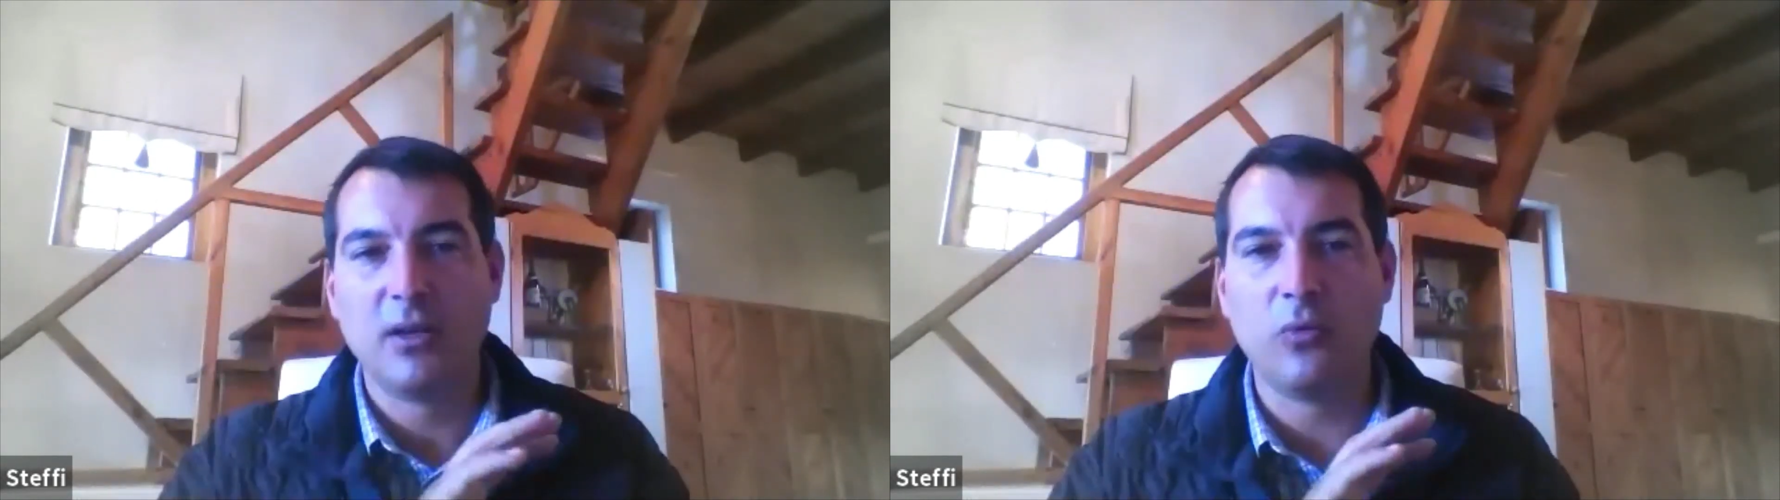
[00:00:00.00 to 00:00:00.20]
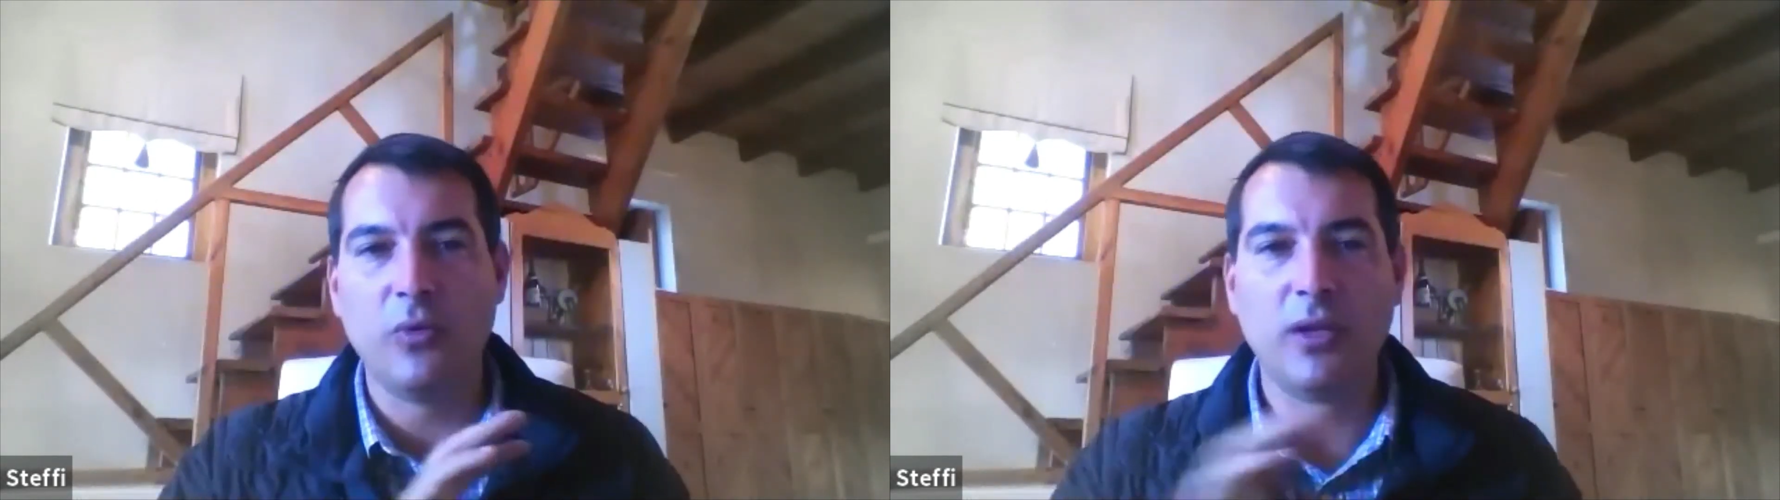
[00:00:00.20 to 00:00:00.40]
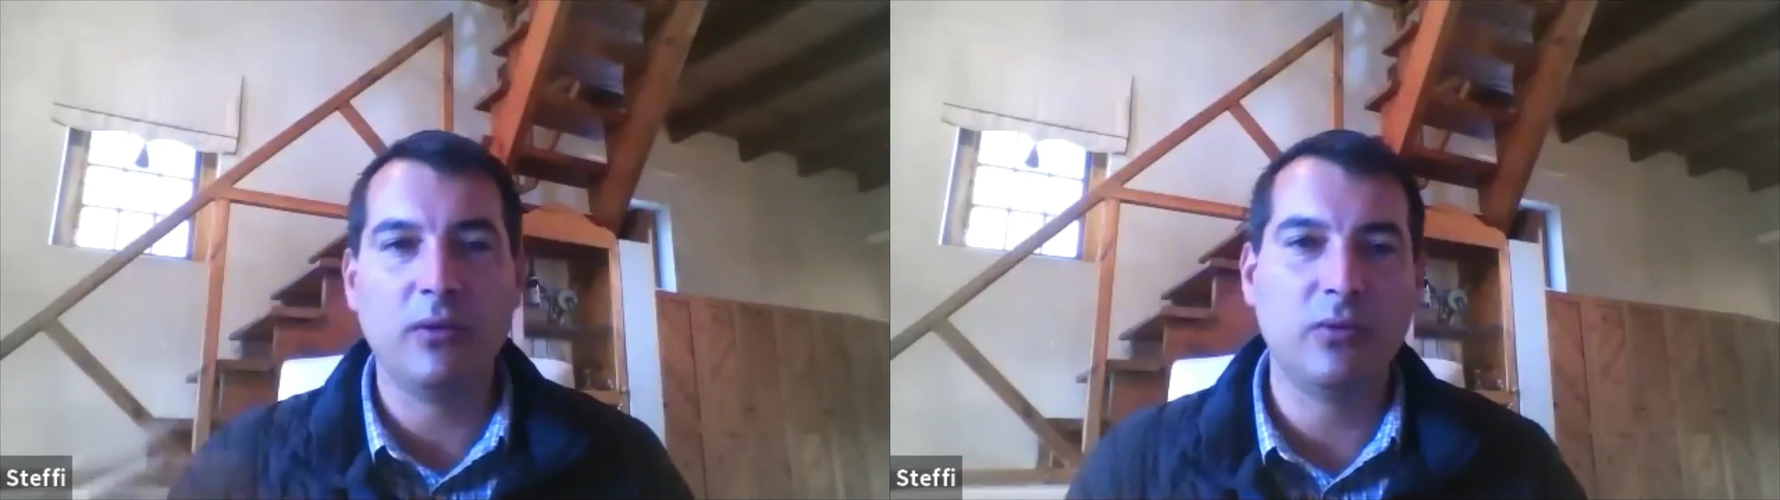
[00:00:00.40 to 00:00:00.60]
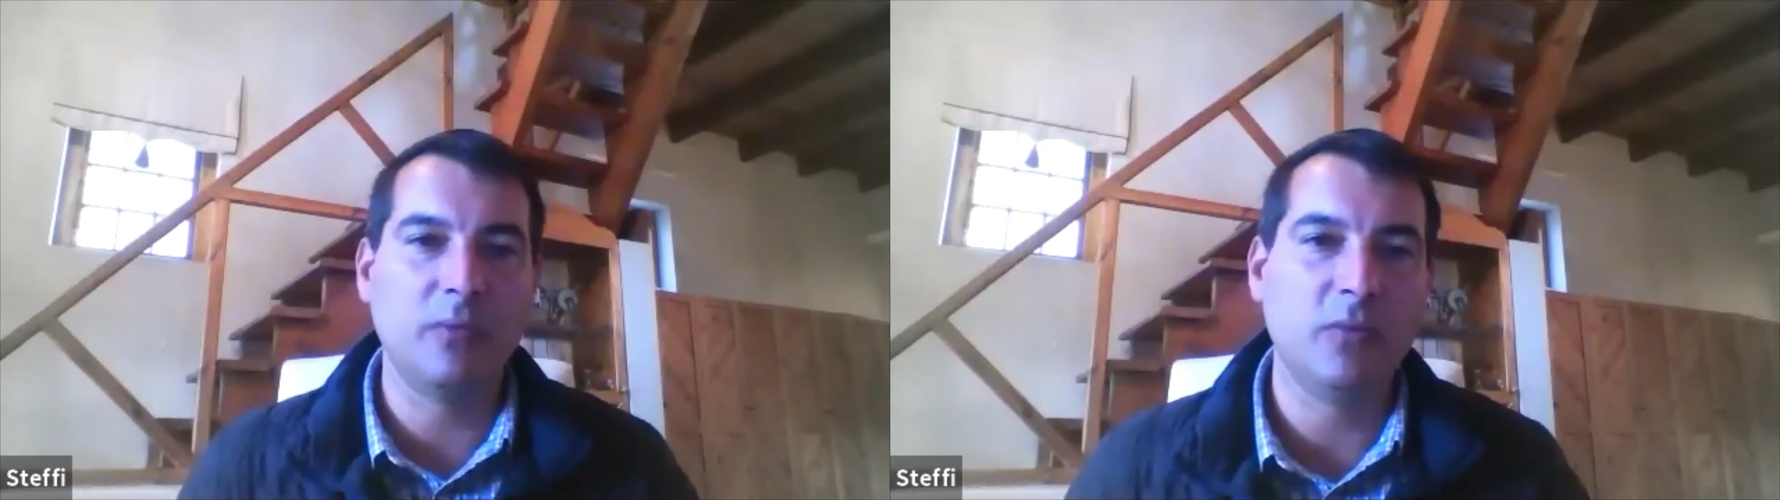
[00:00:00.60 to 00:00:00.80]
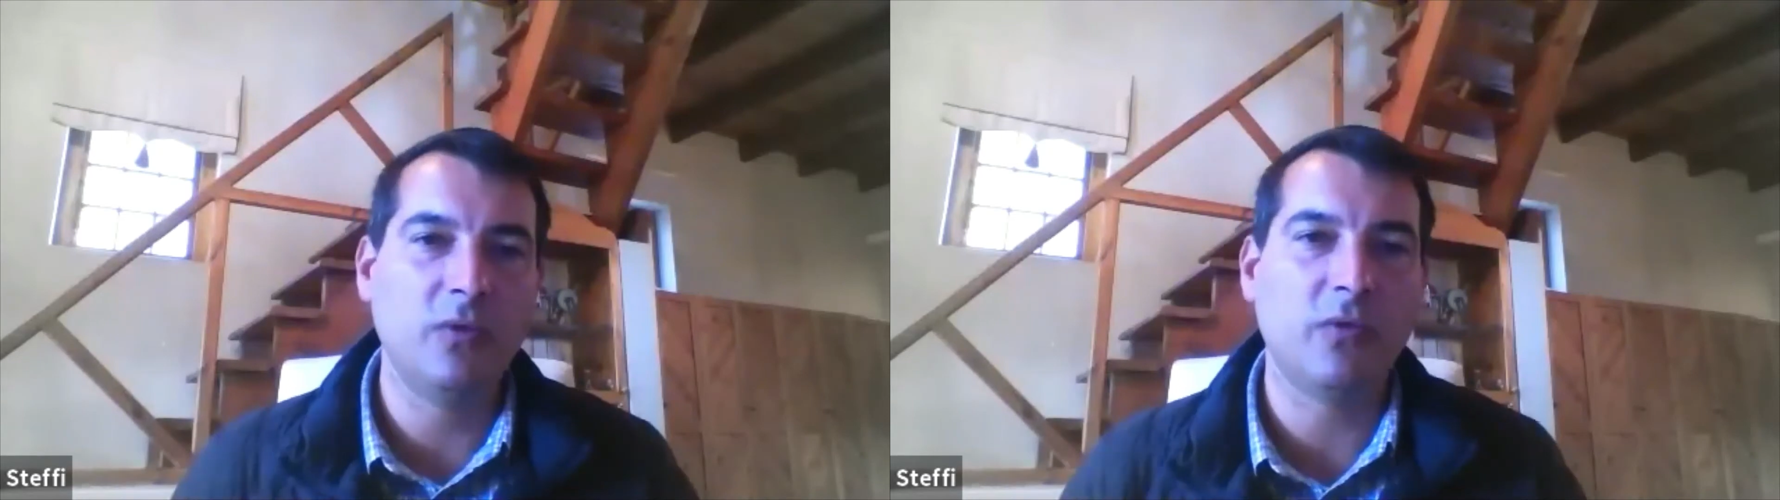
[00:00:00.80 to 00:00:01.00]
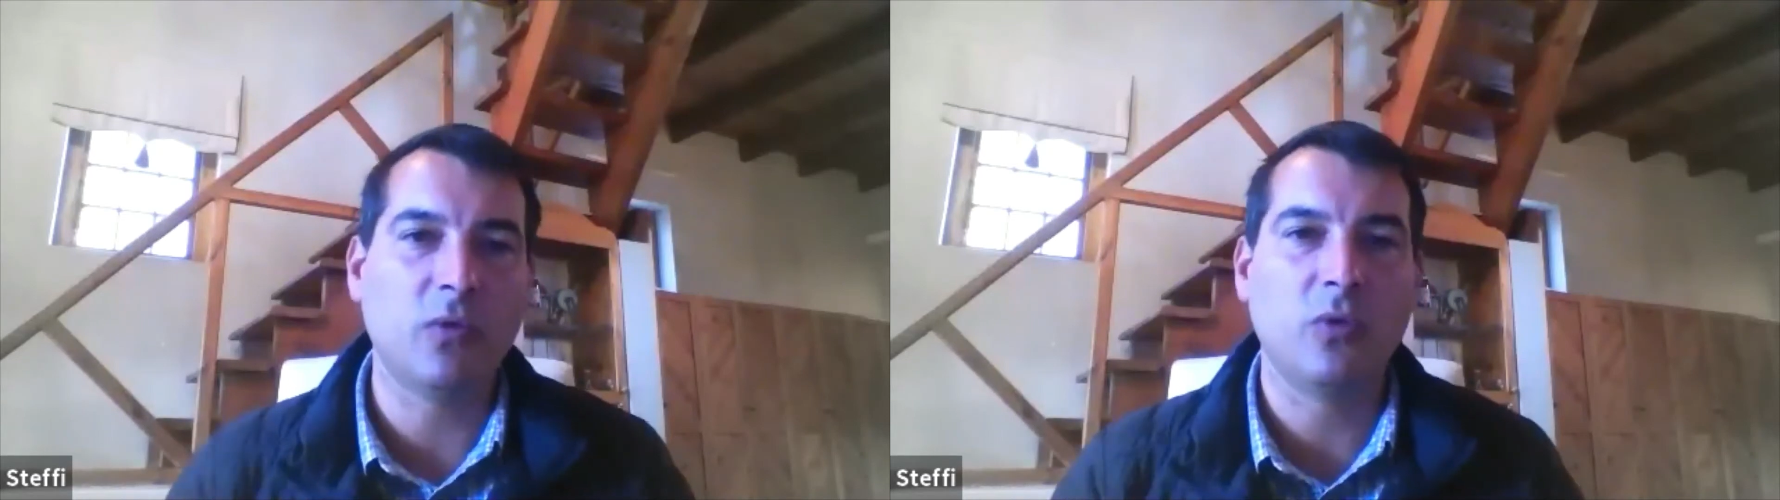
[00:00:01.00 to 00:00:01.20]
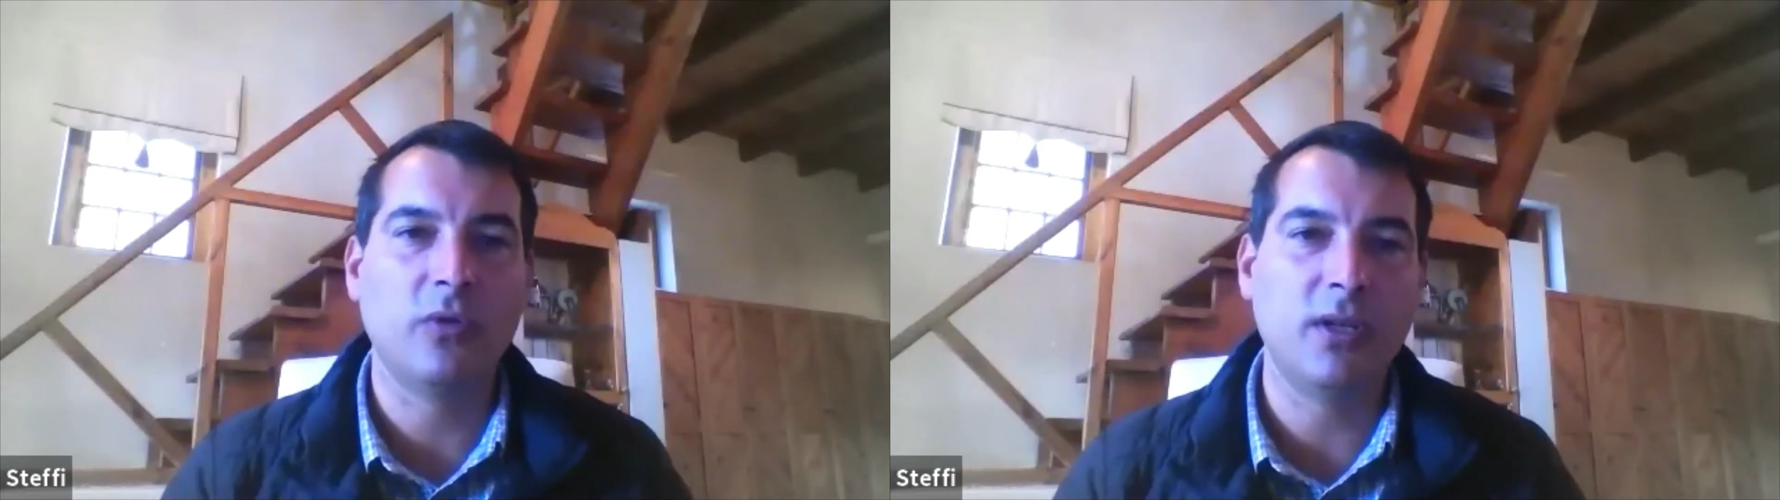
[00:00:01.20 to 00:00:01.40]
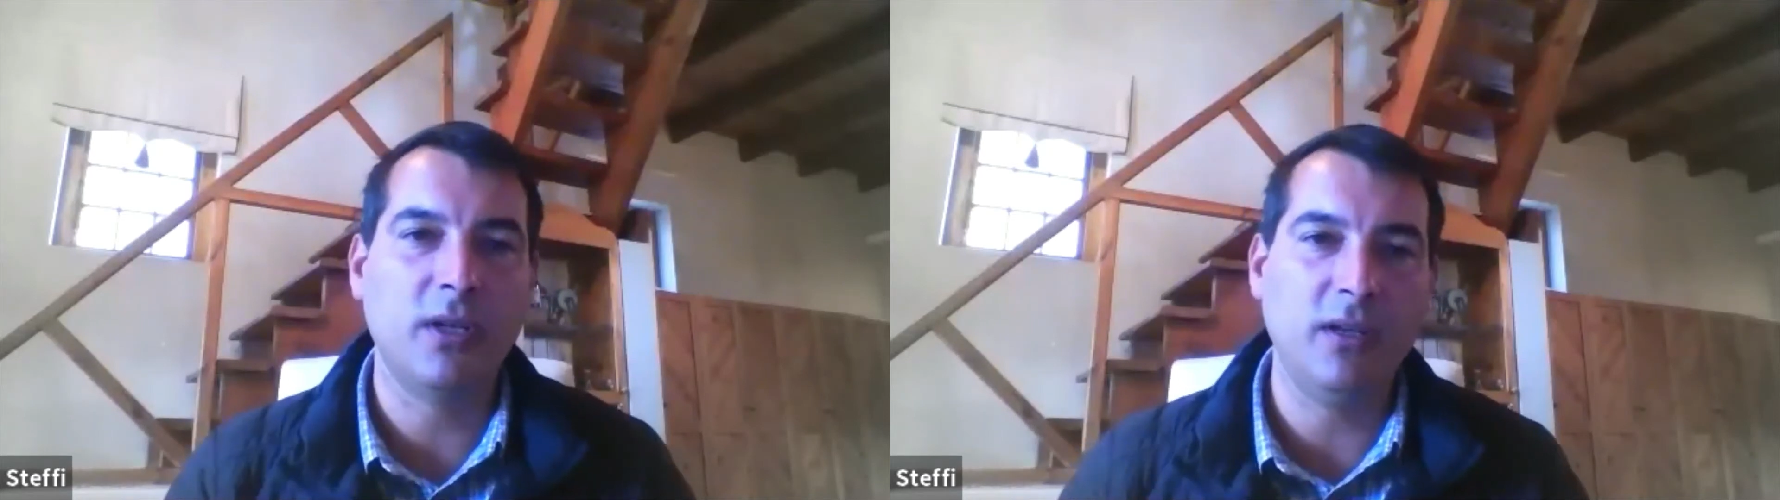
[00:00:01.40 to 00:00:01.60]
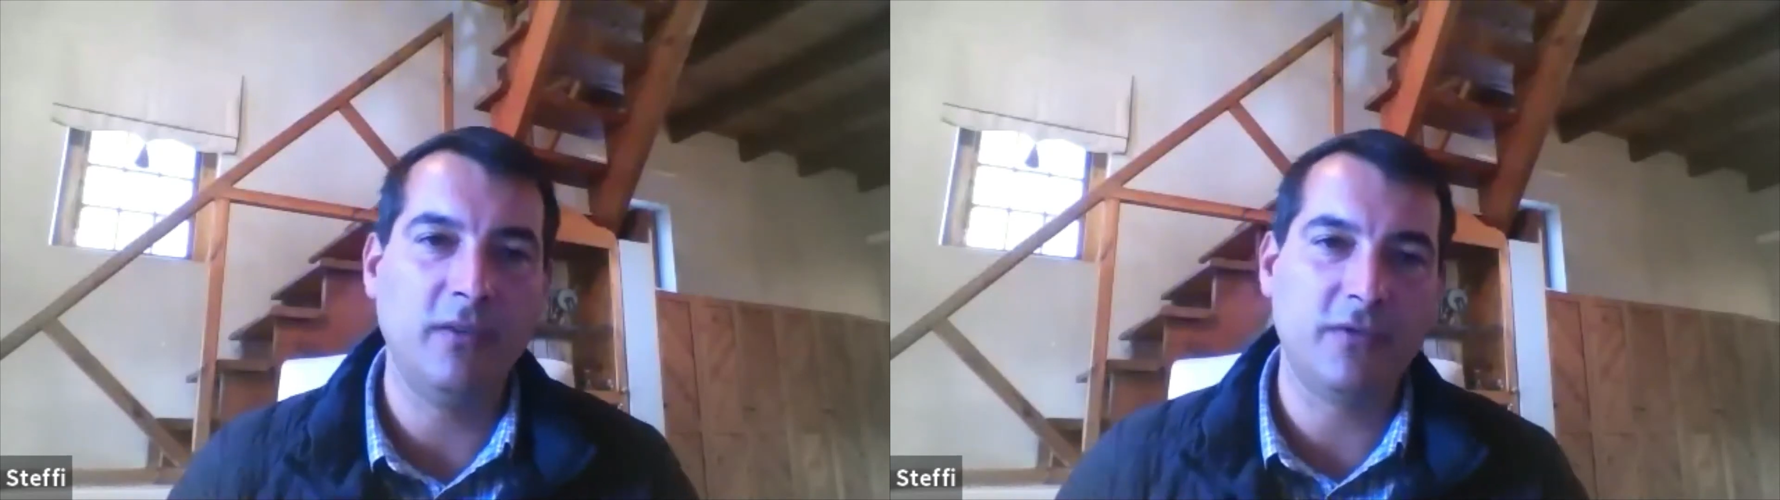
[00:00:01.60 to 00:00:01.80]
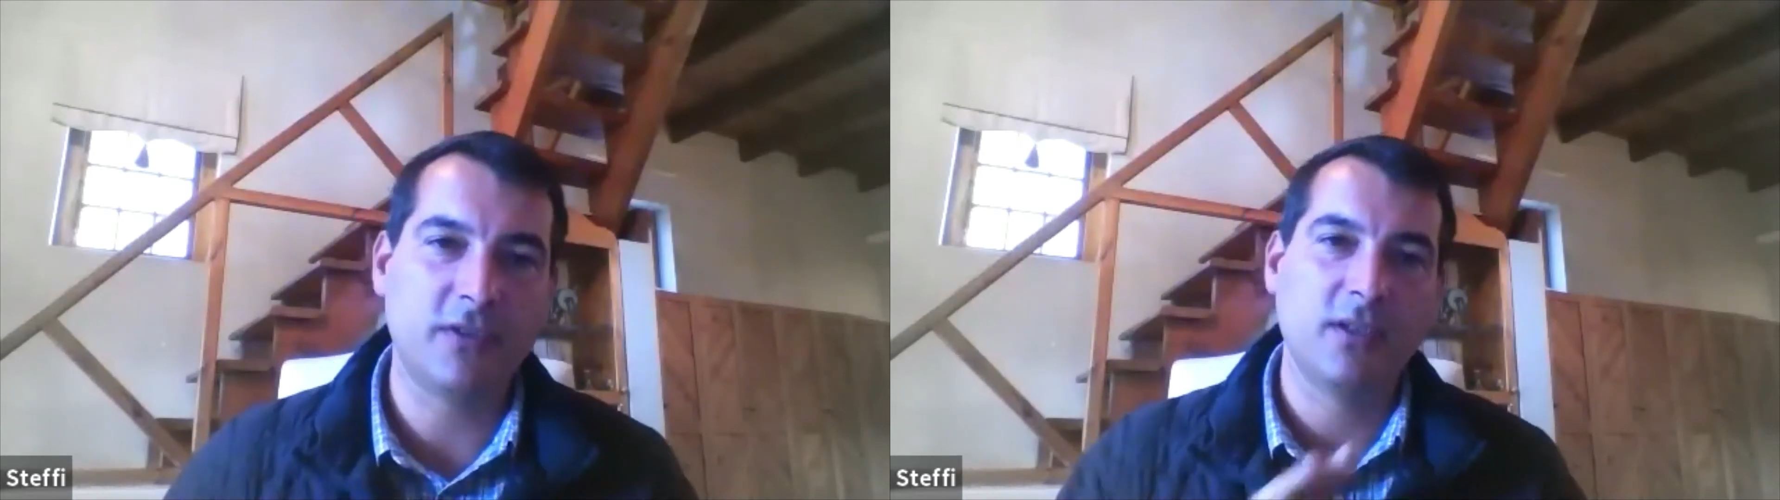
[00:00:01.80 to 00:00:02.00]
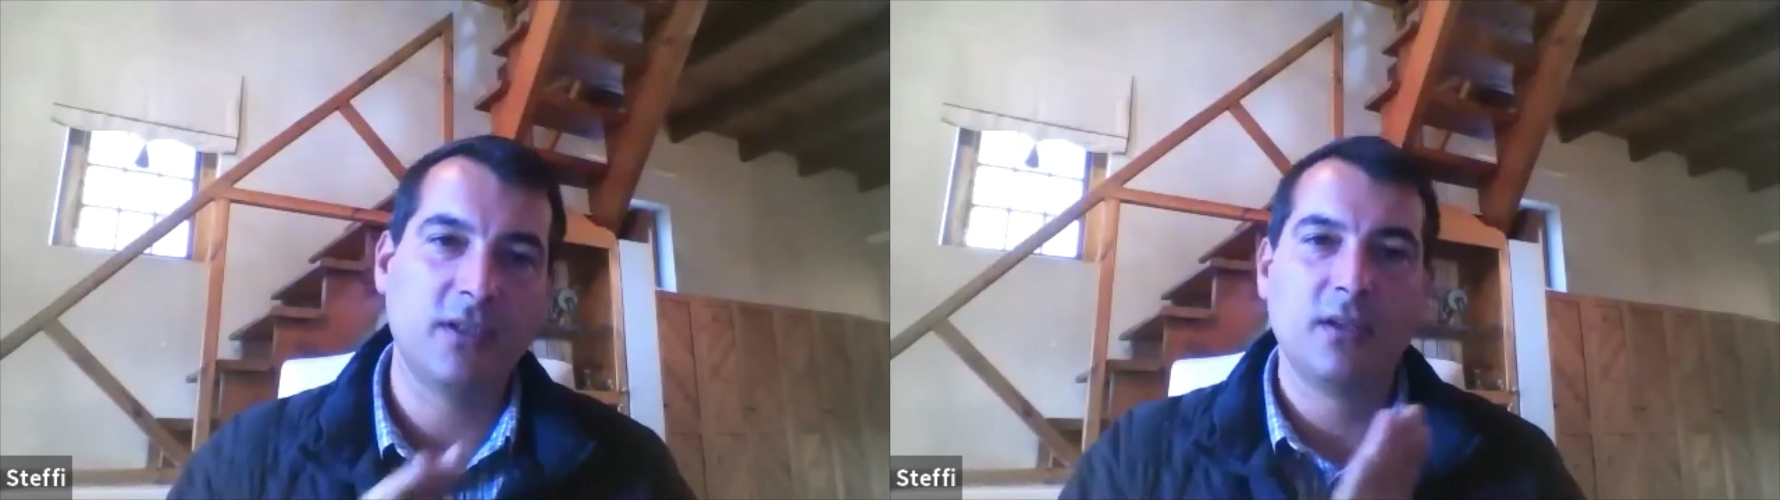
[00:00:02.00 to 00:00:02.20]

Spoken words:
We remove all the leaves